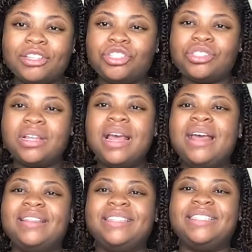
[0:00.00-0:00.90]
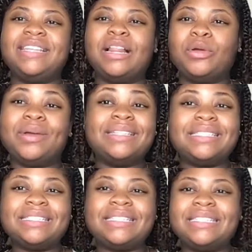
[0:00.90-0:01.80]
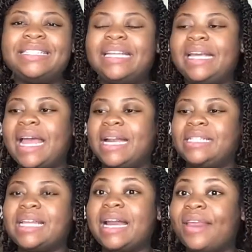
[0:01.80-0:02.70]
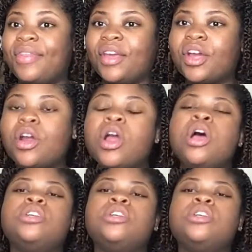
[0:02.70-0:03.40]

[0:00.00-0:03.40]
It's just this yellow consistency and it's kind of thicker.